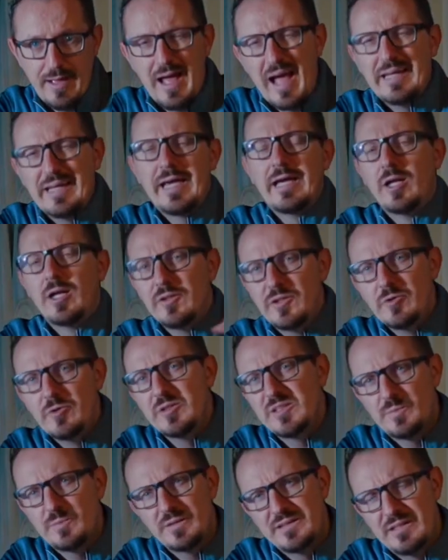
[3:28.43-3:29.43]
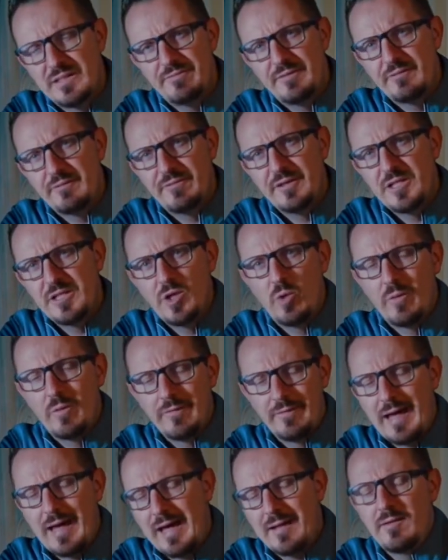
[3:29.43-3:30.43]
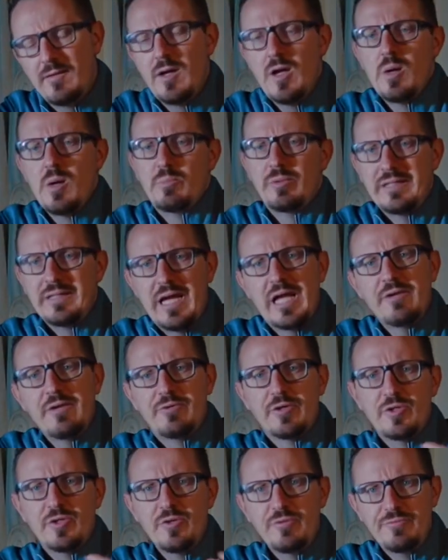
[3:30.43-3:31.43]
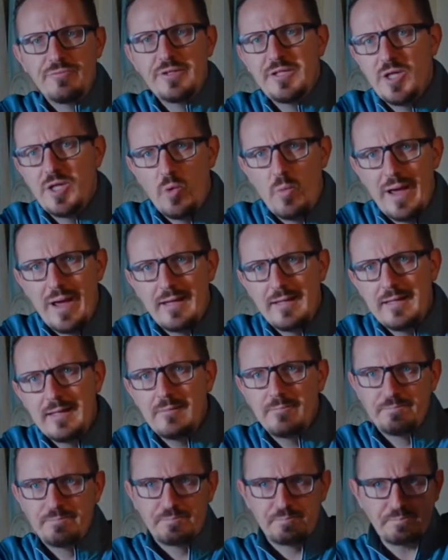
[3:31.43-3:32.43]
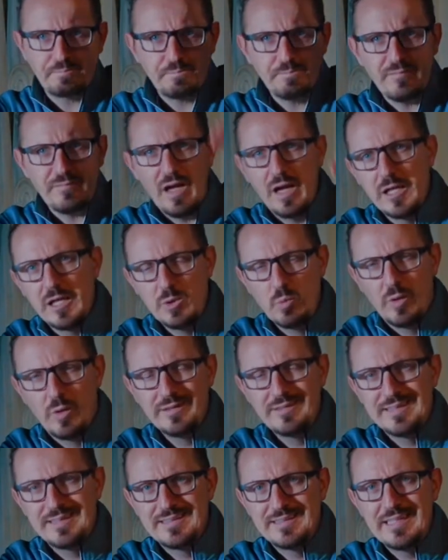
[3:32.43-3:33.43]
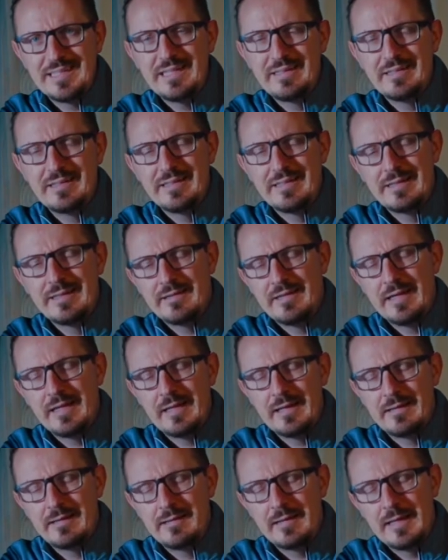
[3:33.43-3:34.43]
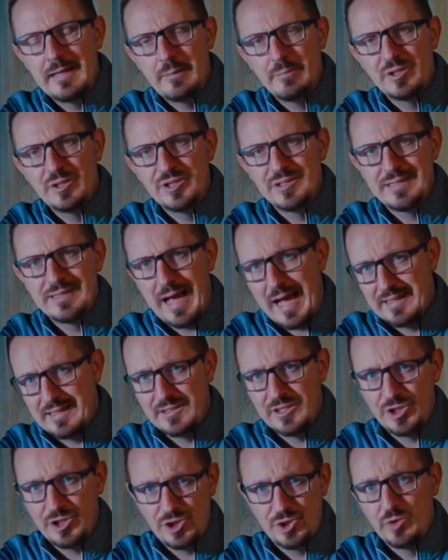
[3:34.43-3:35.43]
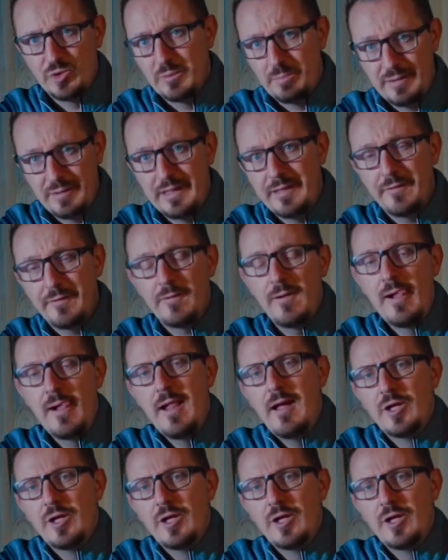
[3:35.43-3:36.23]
Again, I'll do a specific video on that, but again, if you're doing video editing and you want to see the images as it should appear,